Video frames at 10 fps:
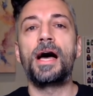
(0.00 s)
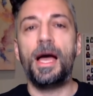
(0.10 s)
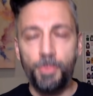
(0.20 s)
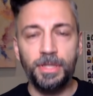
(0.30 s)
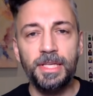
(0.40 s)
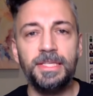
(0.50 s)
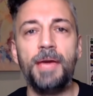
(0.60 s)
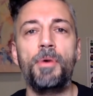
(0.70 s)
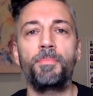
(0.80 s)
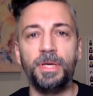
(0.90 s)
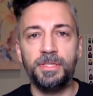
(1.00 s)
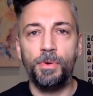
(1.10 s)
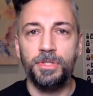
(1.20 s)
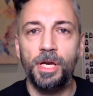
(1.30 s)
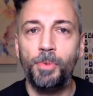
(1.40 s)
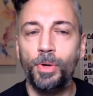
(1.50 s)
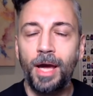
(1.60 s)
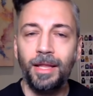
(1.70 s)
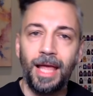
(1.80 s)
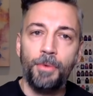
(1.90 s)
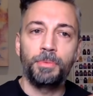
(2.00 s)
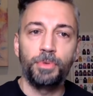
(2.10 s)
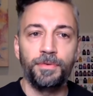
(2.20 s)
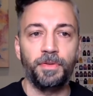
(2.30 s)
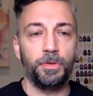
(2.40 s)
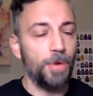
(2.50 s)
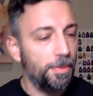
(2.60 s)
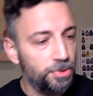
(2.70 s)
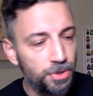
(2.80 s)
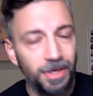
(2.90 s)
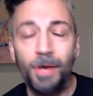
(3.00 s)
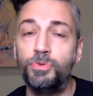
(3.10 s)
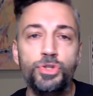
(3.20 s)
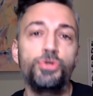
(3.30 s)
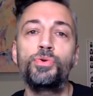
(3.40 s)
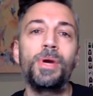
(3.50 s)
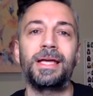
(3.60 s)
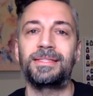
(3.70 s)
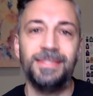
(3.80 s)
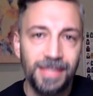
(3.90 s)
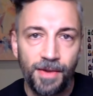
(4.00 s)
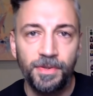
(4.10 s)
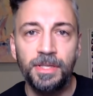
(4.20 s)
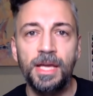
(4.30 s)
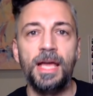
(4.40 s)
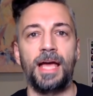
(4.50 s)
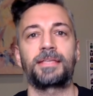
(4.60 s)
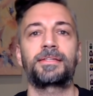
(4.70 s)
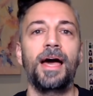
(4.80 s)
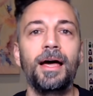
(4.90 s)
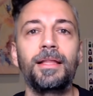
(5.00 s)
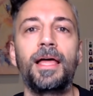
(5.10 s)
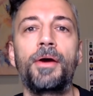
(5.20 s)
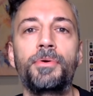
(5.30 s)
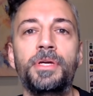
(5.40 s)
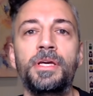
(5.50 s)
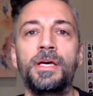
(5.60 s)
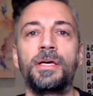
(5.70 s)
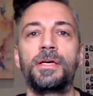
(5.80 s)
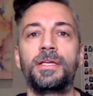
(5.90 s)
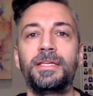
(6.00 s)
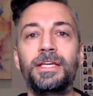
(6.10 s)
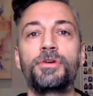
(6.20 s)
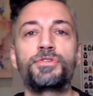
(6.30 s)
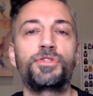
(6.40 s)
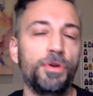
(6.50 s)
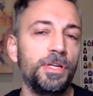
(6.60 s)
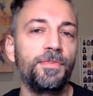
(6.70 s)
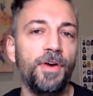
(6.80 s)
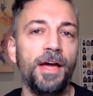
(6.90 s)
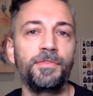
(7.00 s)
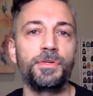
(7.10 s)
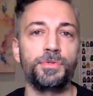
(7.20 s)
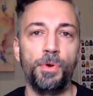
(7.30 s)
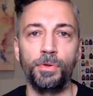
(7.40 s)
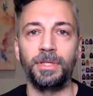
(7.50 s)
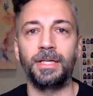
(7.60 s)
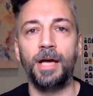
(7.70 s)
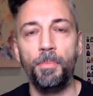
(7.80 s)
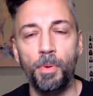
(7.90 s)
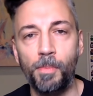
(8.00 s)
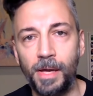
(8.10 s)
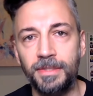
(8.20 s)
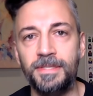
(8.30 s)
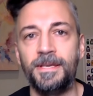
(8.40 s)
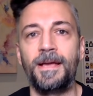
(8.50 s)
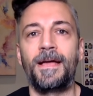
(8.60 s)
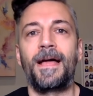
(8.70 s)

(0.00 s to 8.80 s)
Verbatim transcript: I bring this game up because I want to talk about Kyle Lowry briefly. The Raptors are now 2-7 as Kyle Lowry nears 35 years old in a couple months.